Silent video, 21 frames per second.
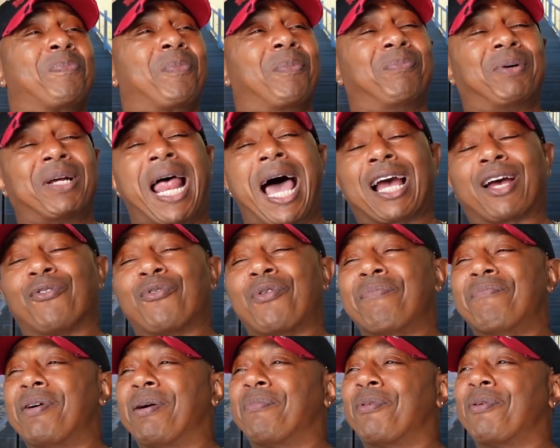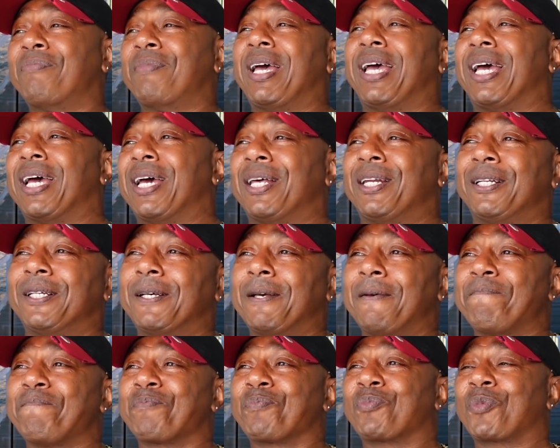But I can remember, man,
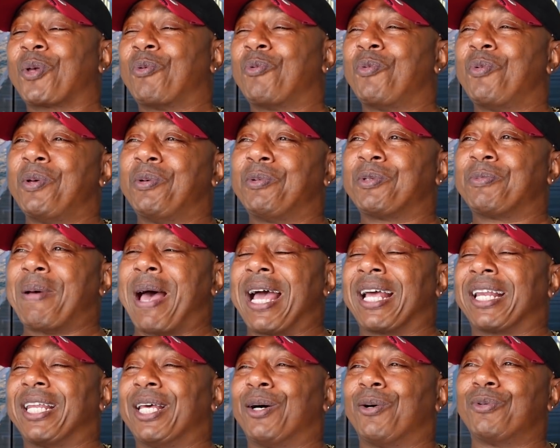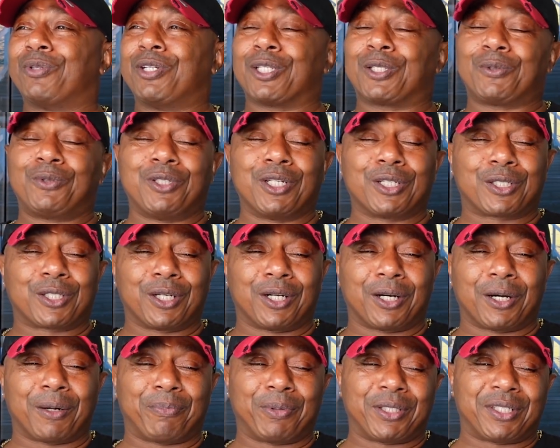when we was back there on this
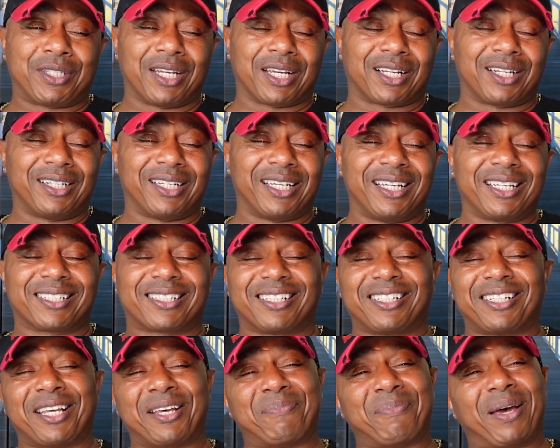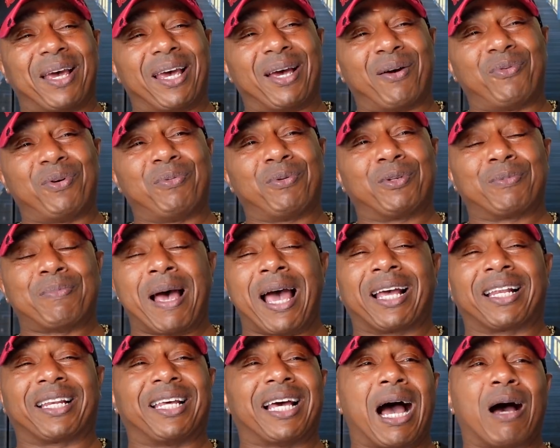particular incident, man. We was
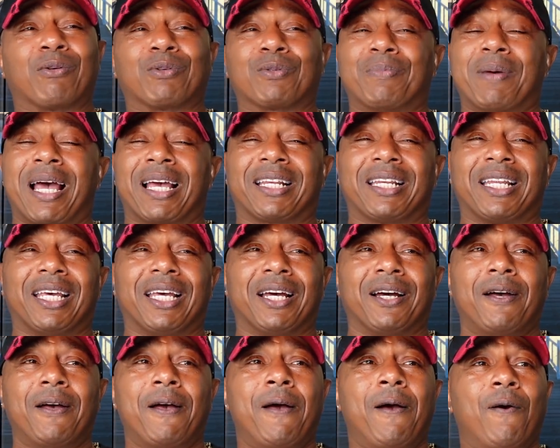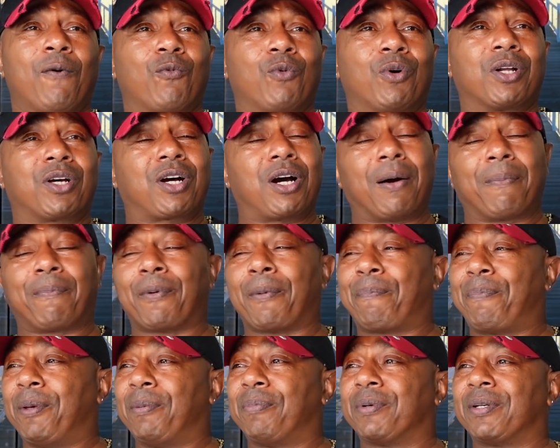back there. I was back there with a couple
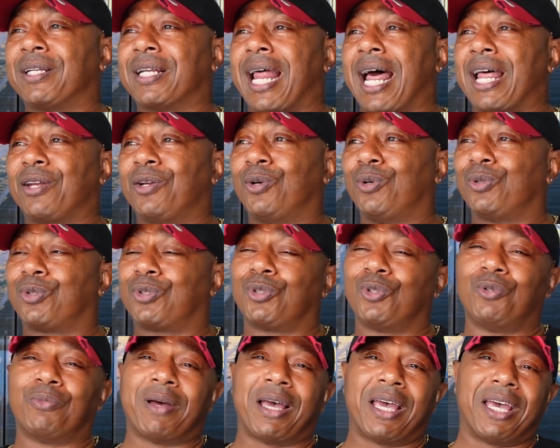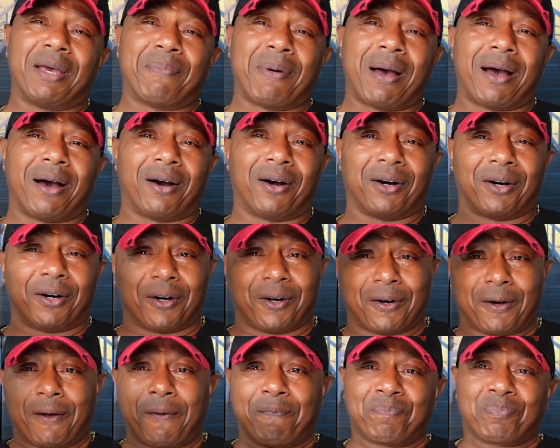of people that I knew too, man.
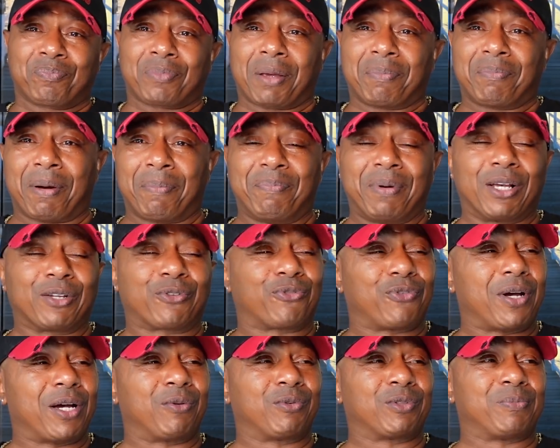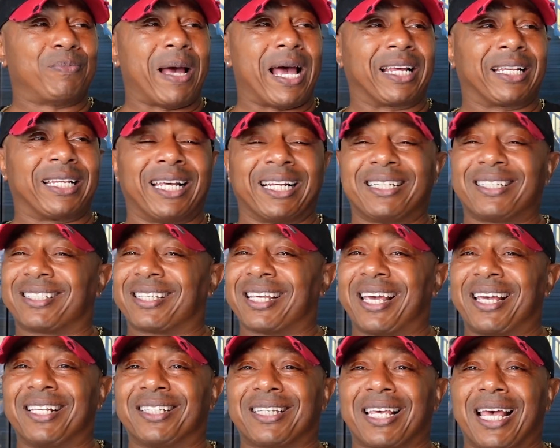My best friend was back there at the
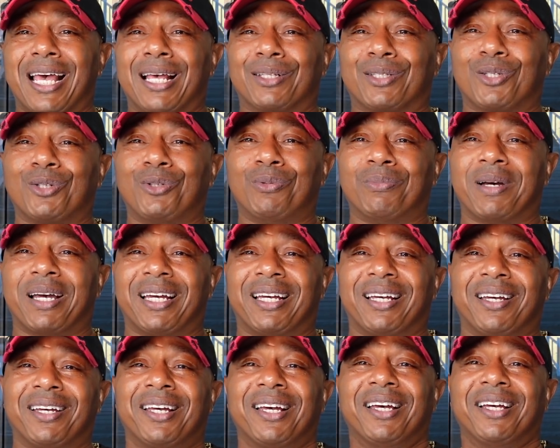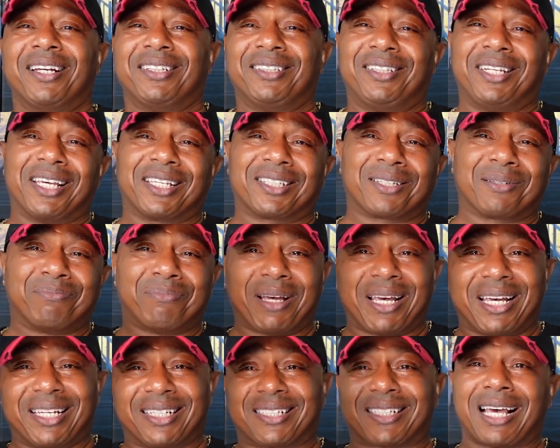same time too, man. Dixon,
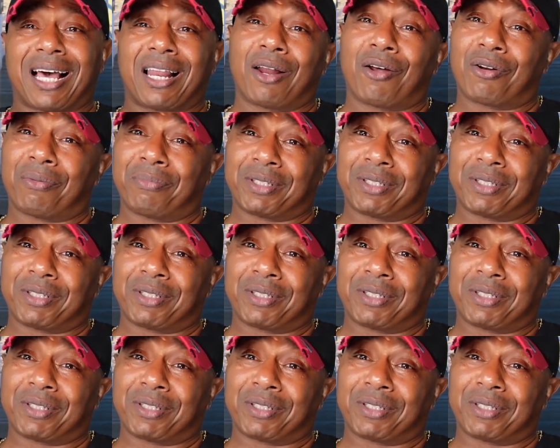man, shout out.